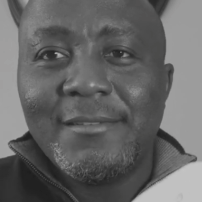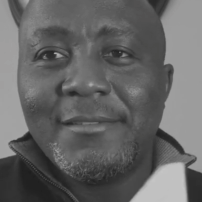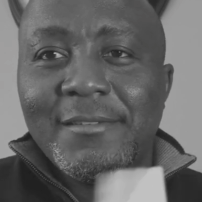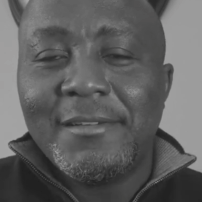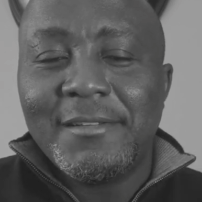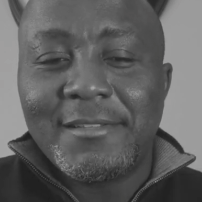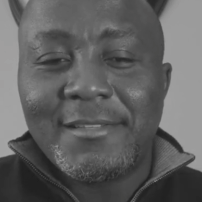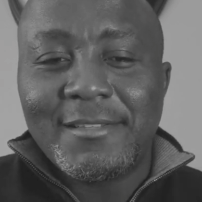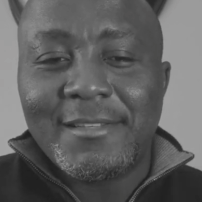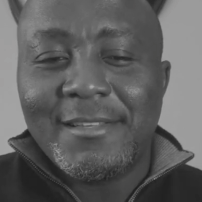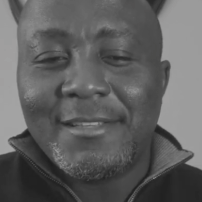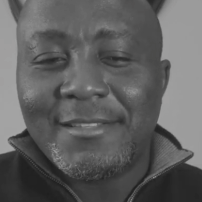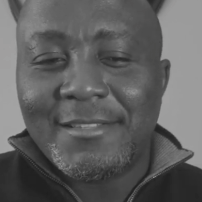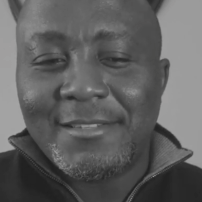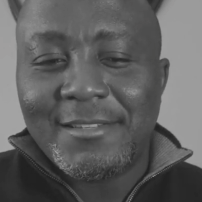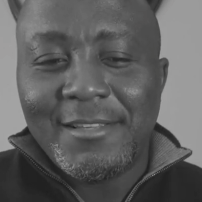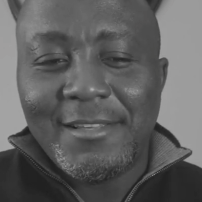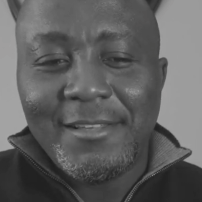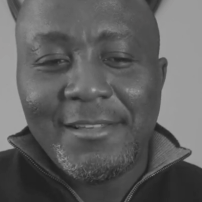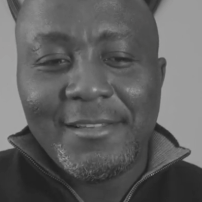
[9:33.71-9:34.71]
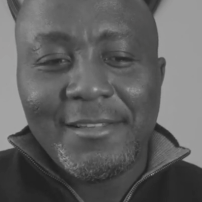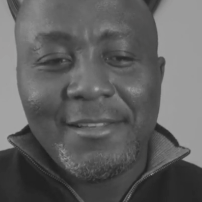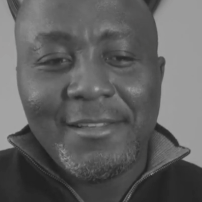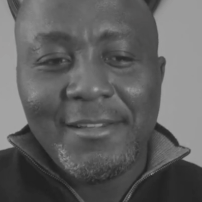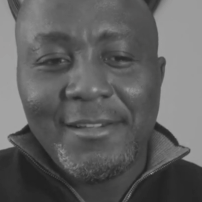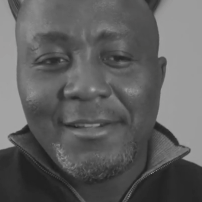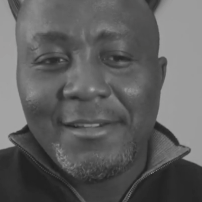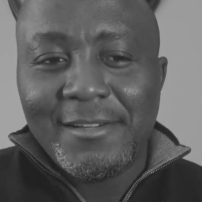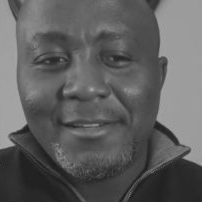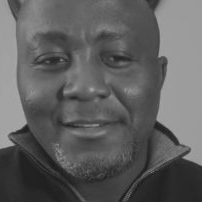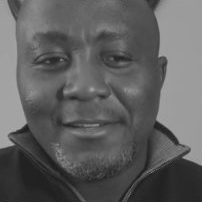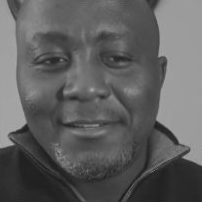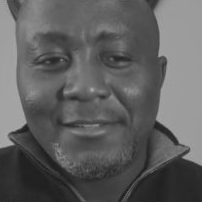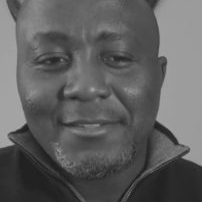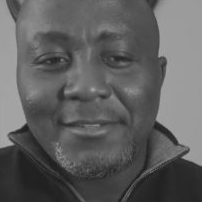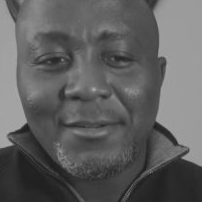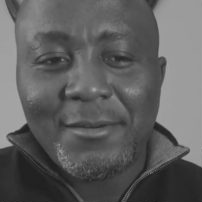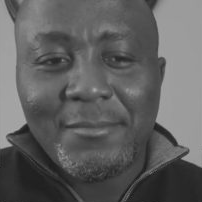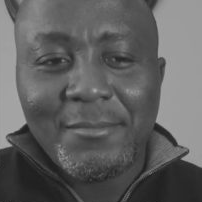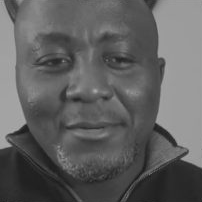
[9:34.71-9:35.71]
It's
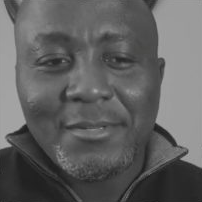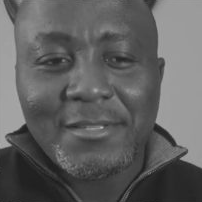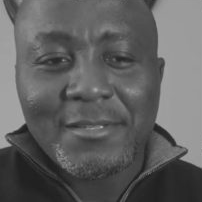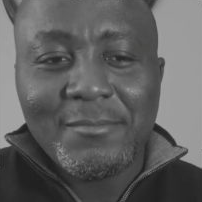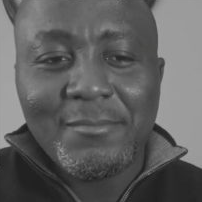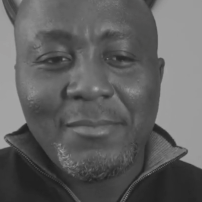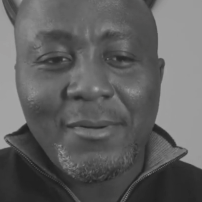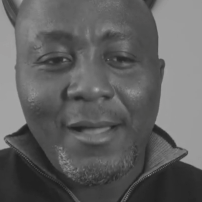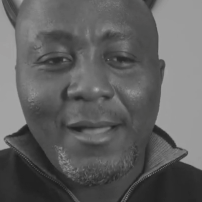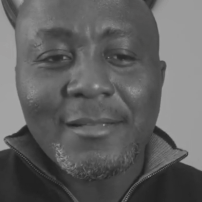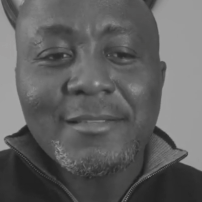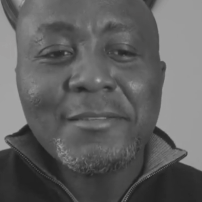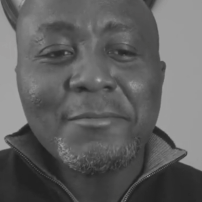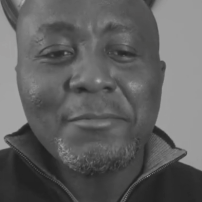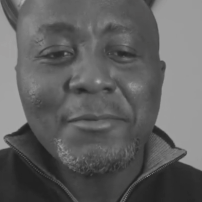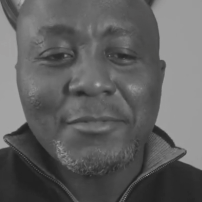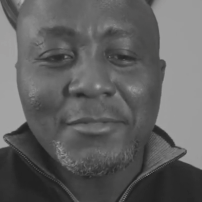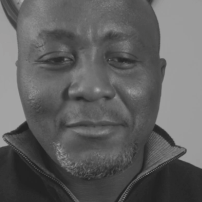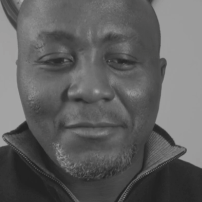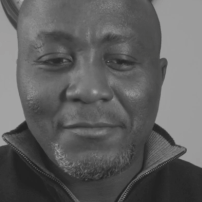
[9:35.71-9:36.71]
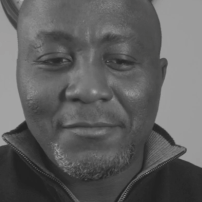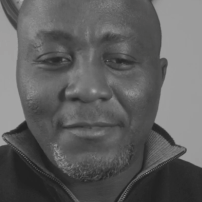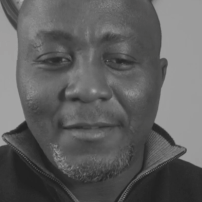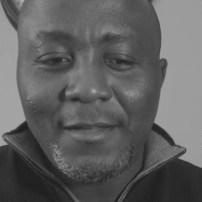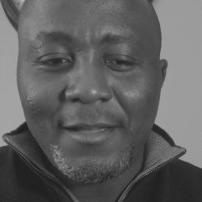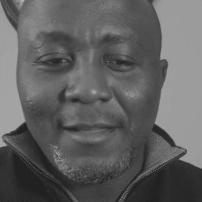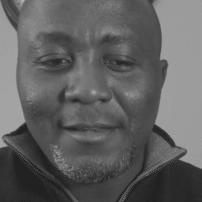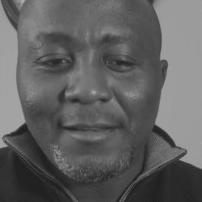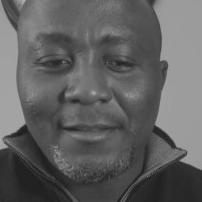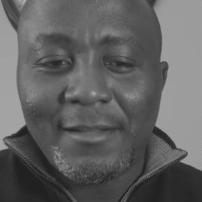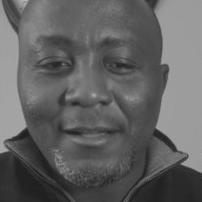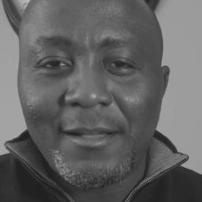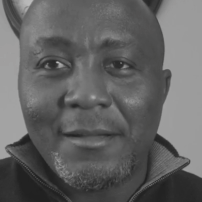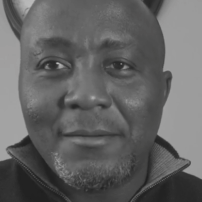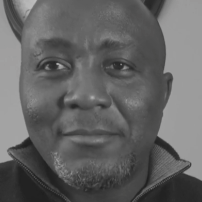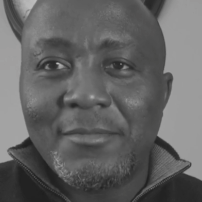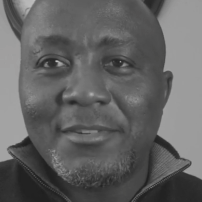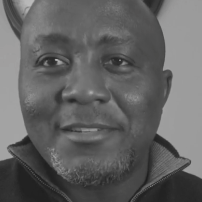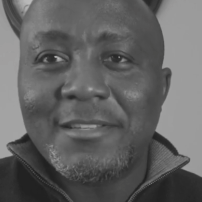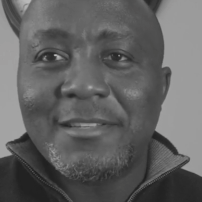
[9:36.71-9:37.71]
almost impossible to find
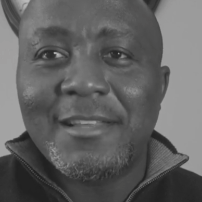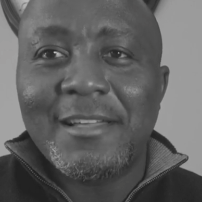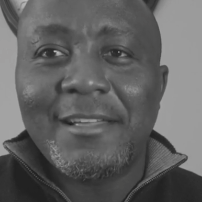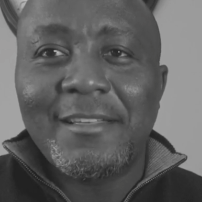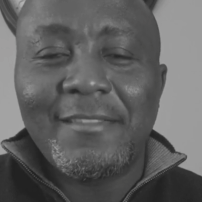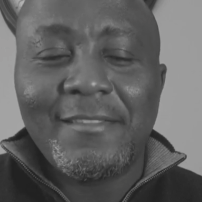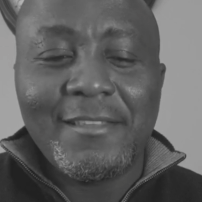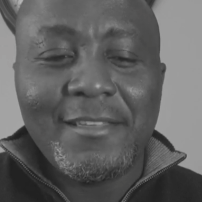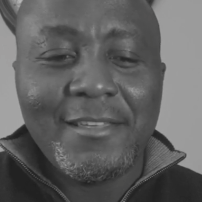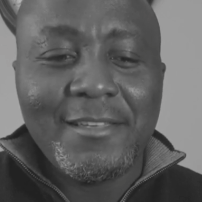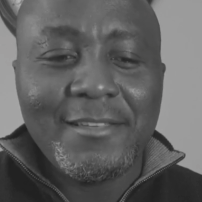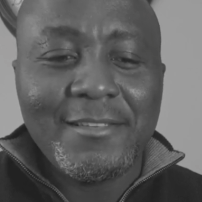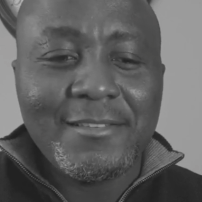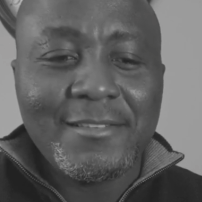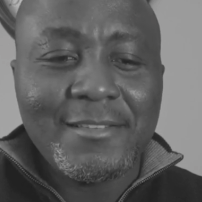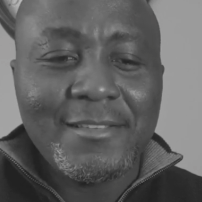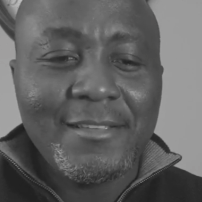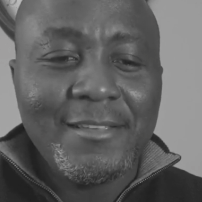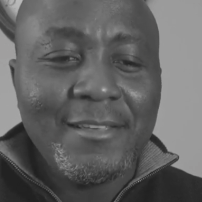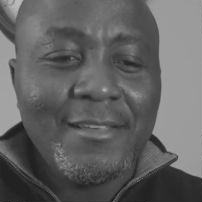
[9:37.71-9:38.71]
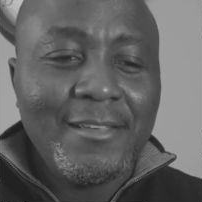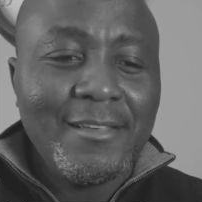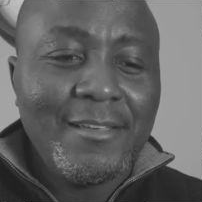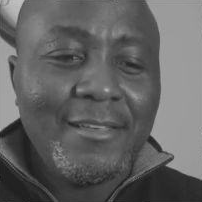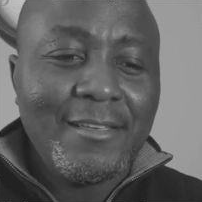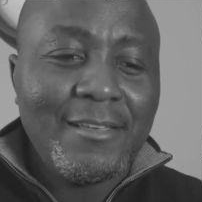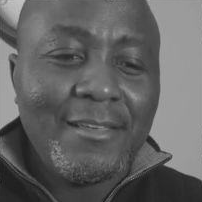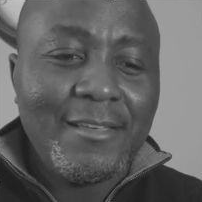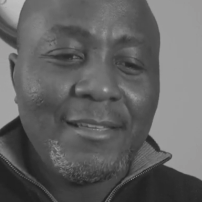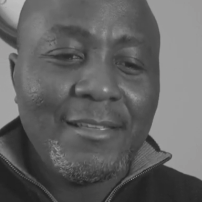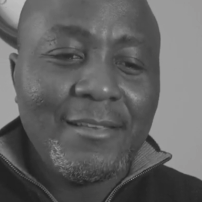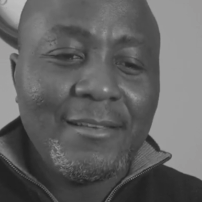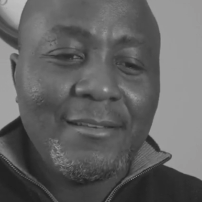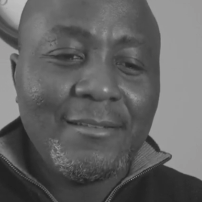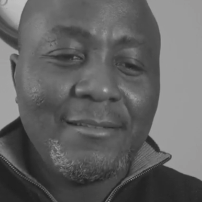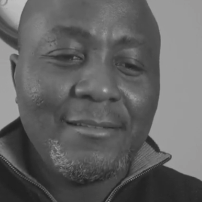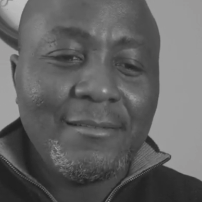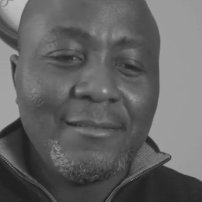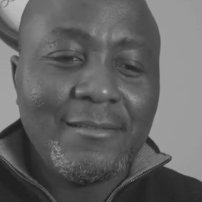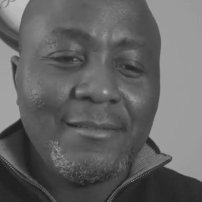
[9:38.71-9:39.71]
cameras like these
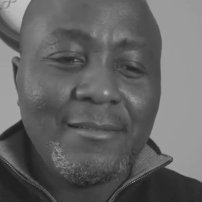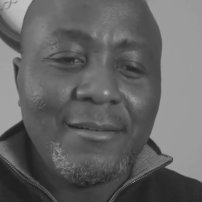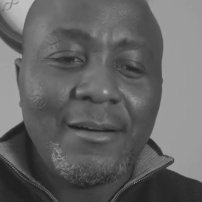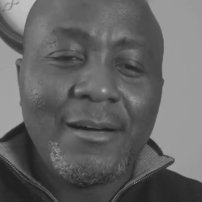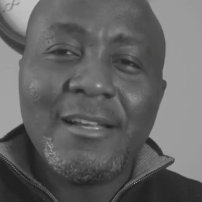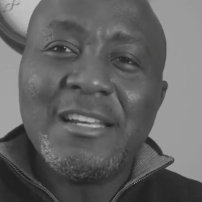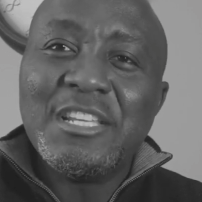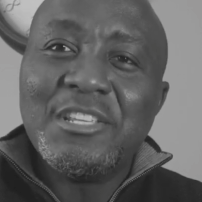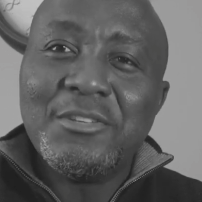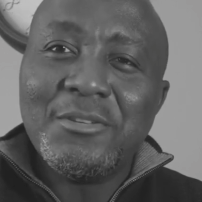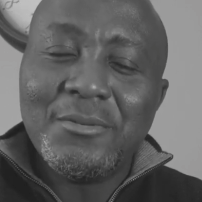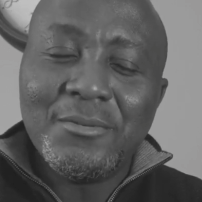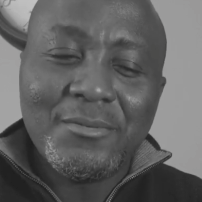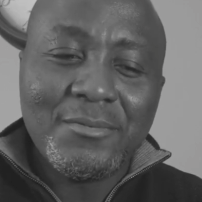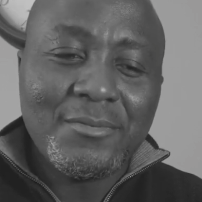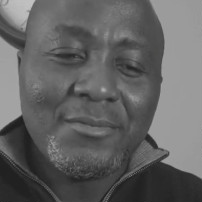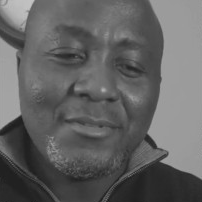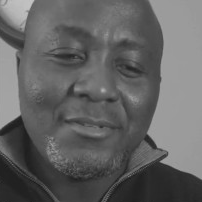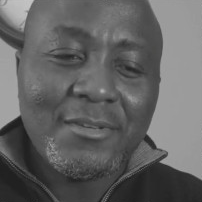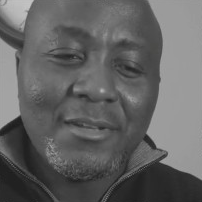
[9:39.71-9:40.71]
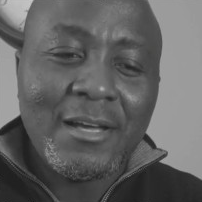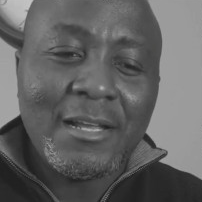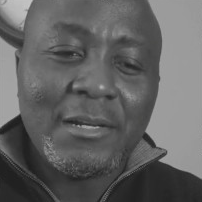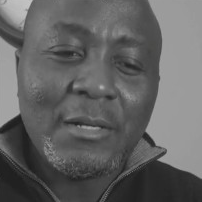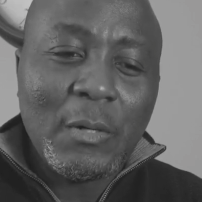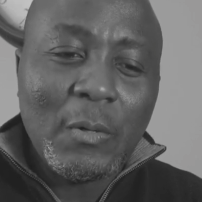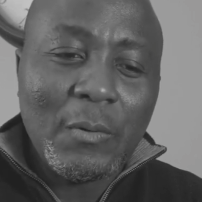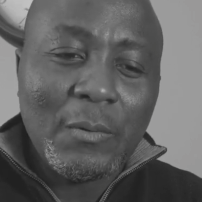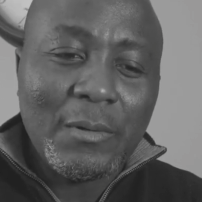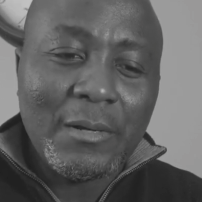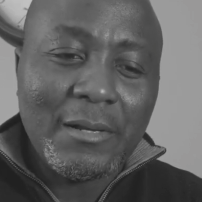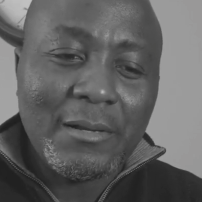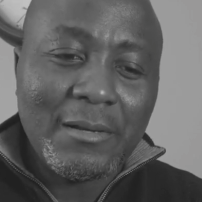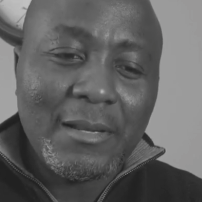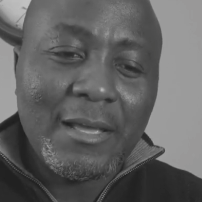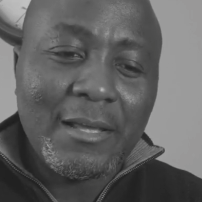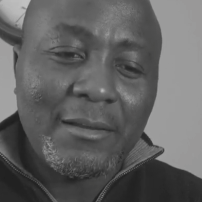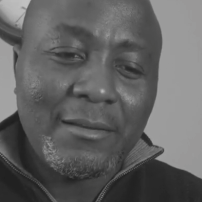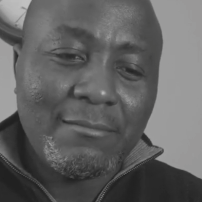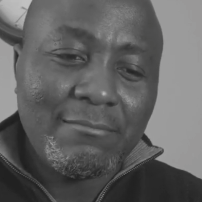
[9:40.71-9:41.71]
in unused,
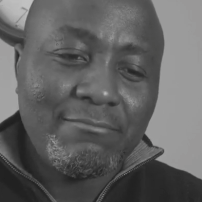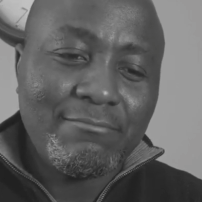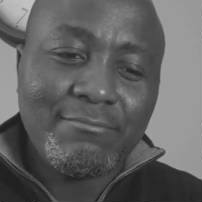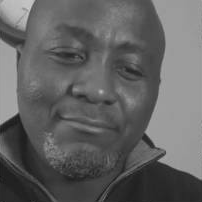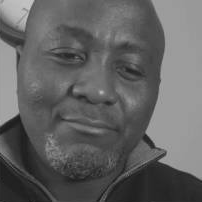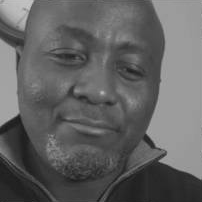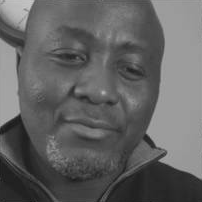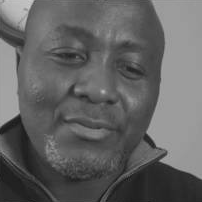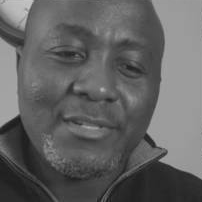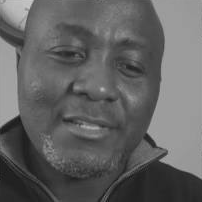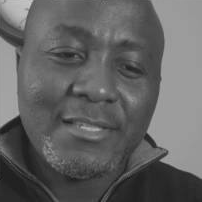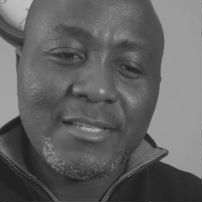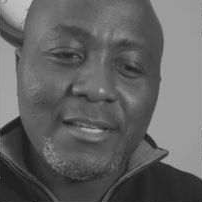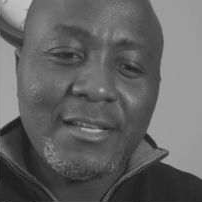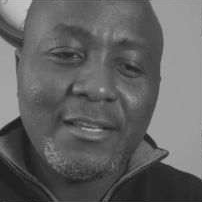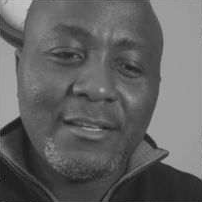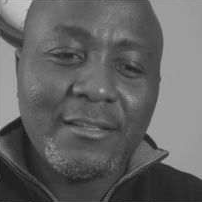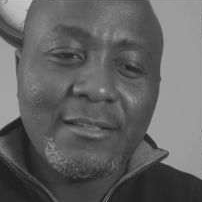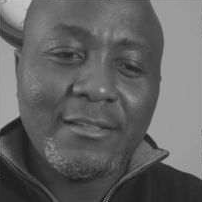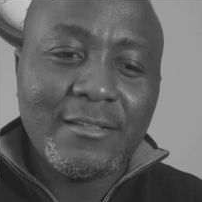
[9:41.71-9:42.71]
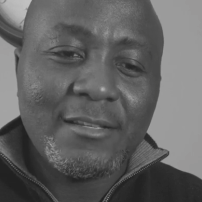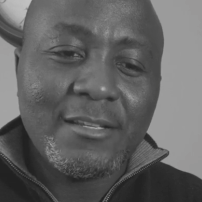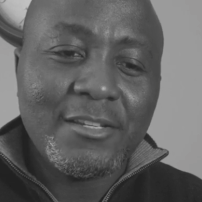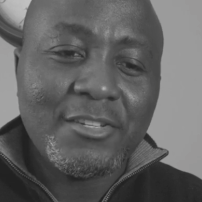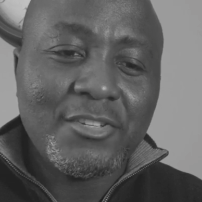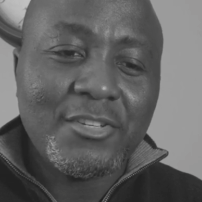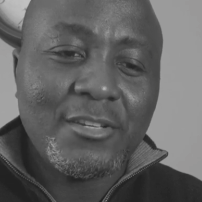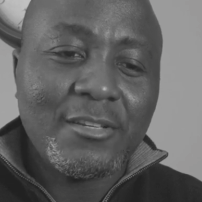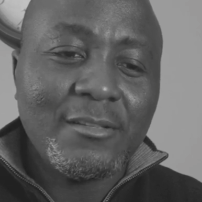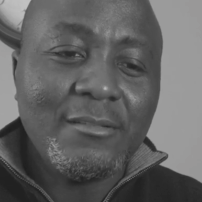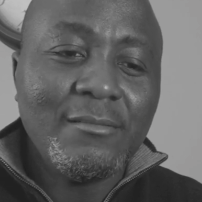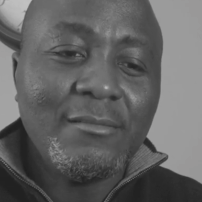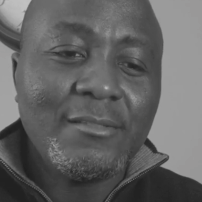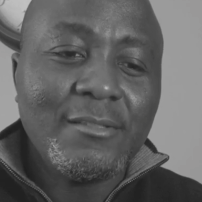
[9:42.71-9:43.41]
pristine condition.